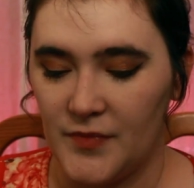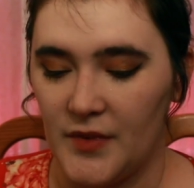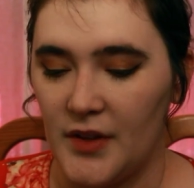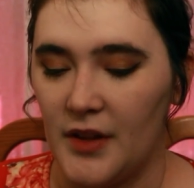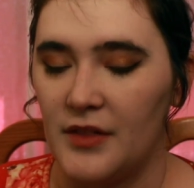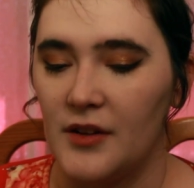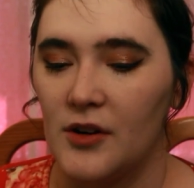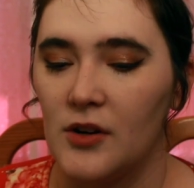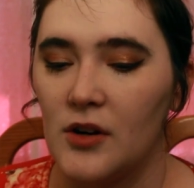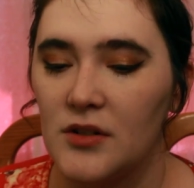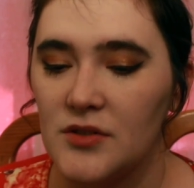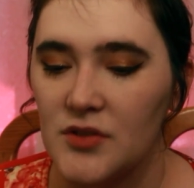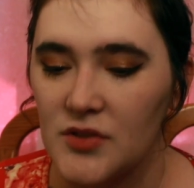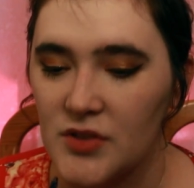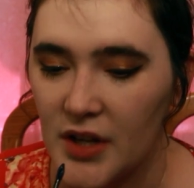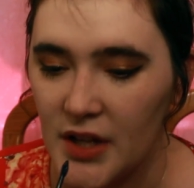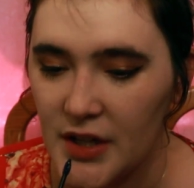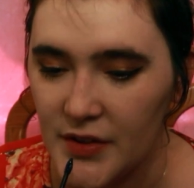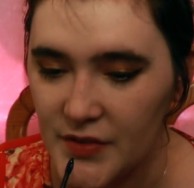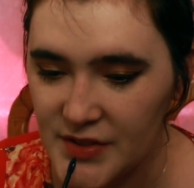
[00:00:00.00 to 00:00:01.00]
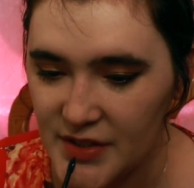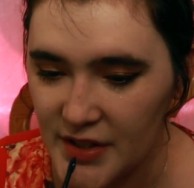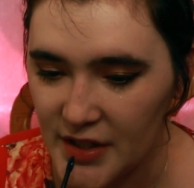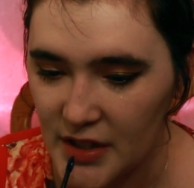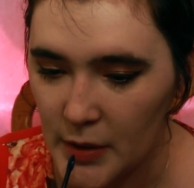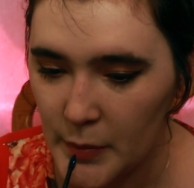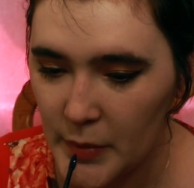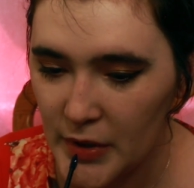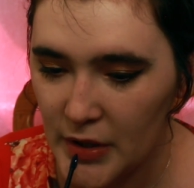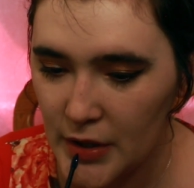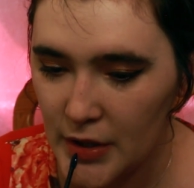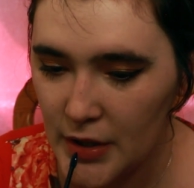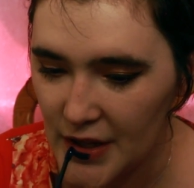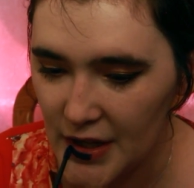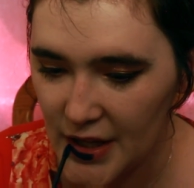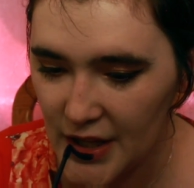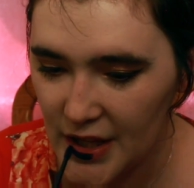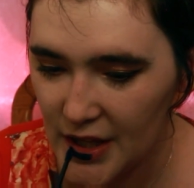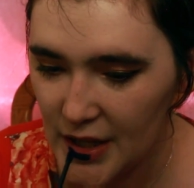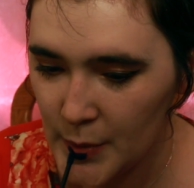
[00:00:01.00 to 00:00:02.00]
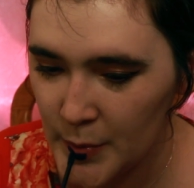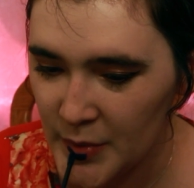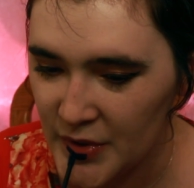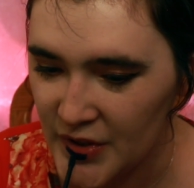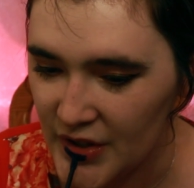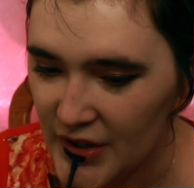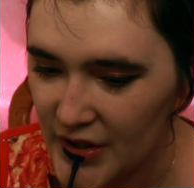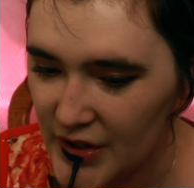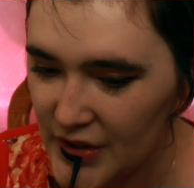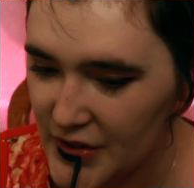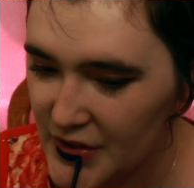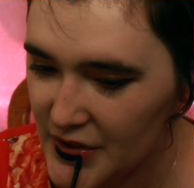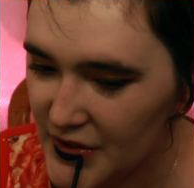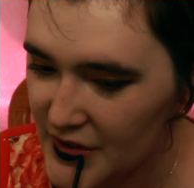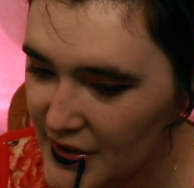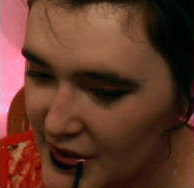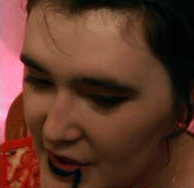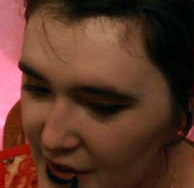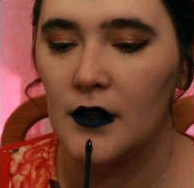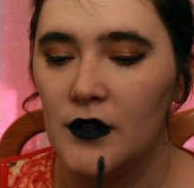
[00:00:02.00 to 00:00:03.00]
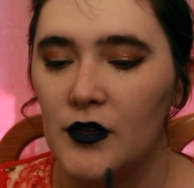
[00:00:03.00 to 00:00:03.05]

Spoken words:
And they're all just kind of set up at campsites.